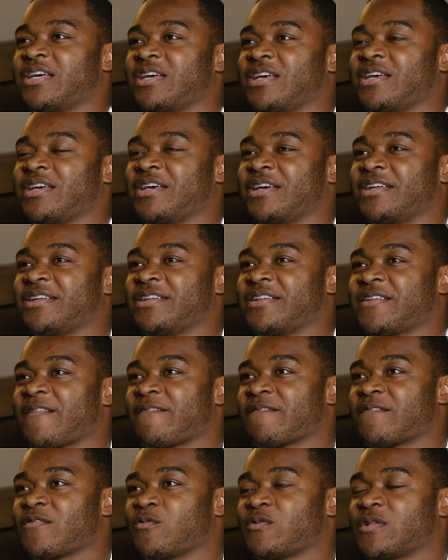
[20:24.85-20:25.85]
And
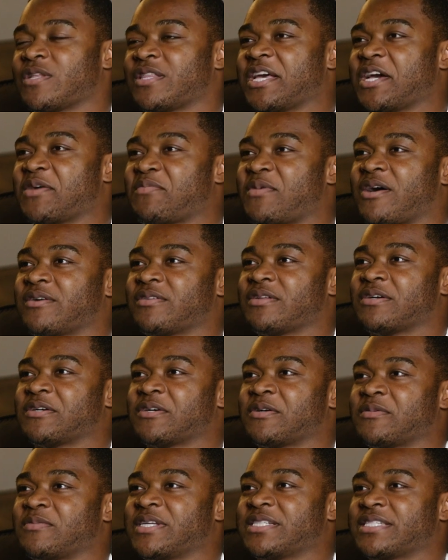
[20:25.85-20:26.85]
the thing
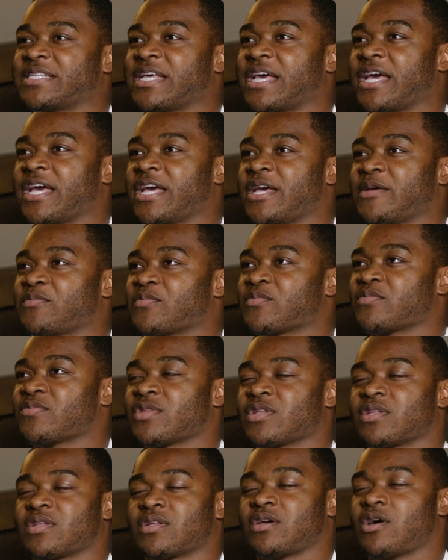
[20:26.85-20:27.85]
about this game,
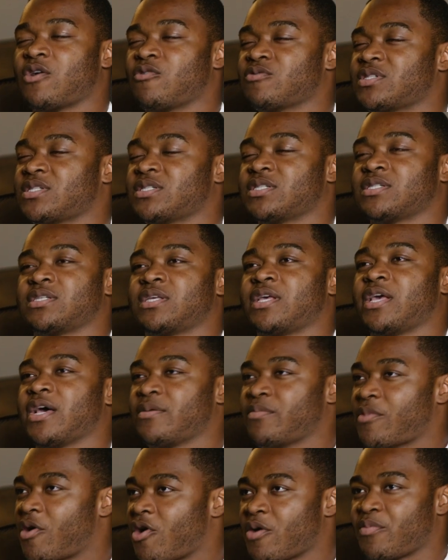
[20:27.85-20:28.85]
coaches just
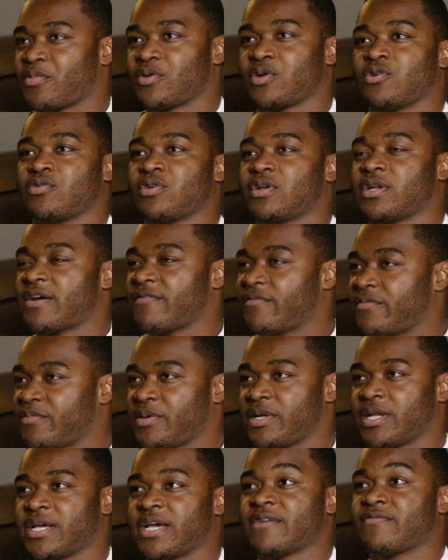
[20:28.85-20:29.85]
kept harping on it. Every
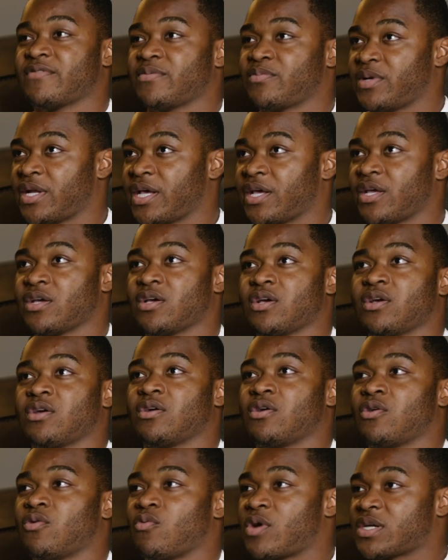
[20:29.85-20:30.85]
play, every play.
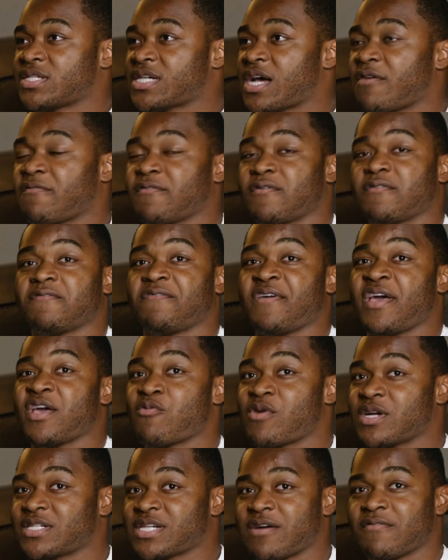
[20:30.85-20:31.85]
Watch out for the fake.
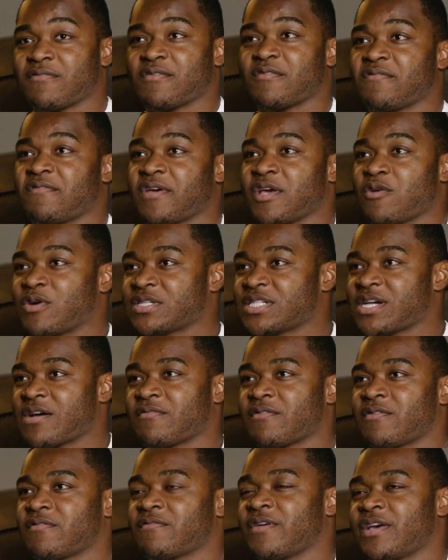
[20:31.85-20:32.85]
Watch out for the fake. Watch
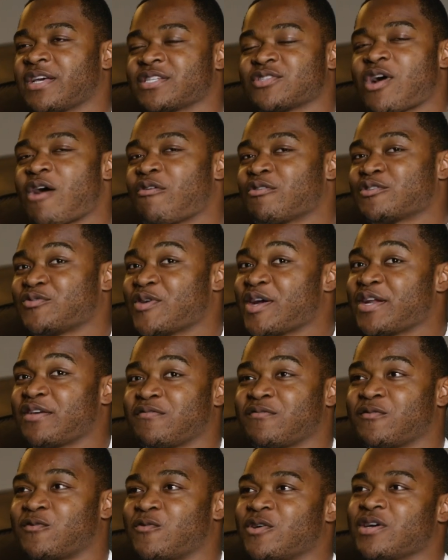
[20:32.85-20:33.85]
out for the fake. So I was ready
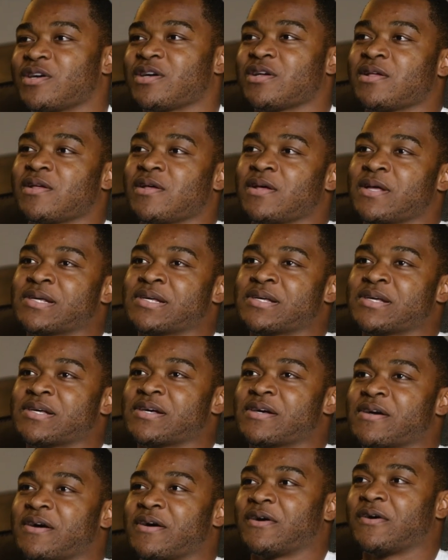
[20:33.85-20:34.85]
for it.
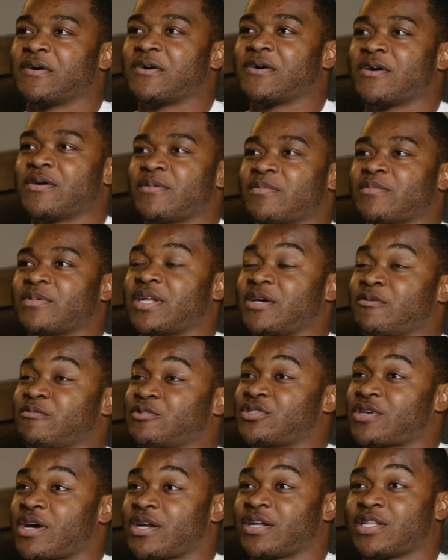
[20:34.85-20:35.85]
And they
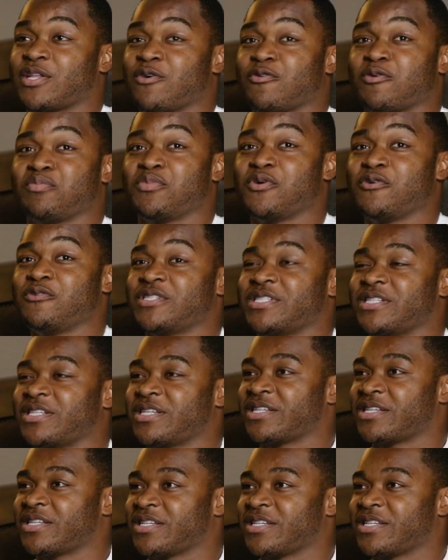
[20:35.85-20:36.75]
was trying to throw the poochie.